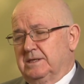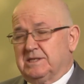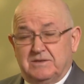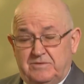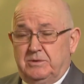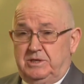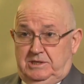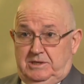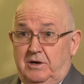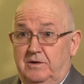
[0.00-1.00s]

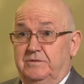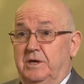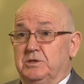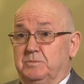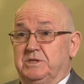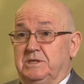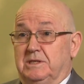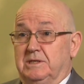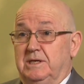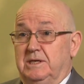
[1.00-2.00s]
severity of those
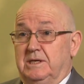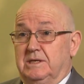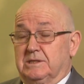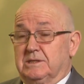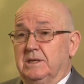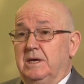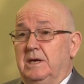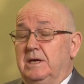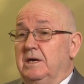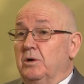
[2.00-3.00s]
particular headaches,
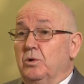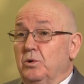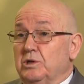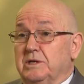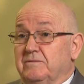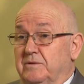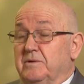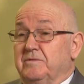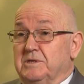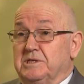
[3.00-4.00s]
all in a
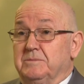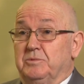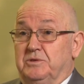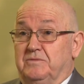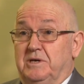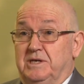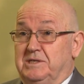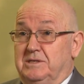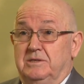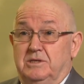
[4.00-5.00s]
very, very simple
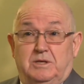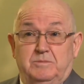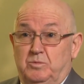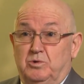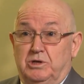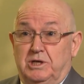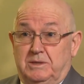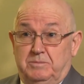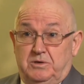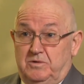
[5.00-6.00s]
device that can be worn
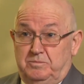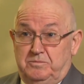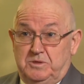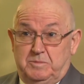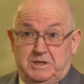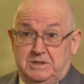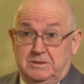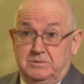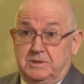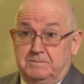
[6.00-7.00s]
like a pair of
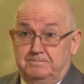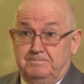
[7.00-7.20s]
spectacles.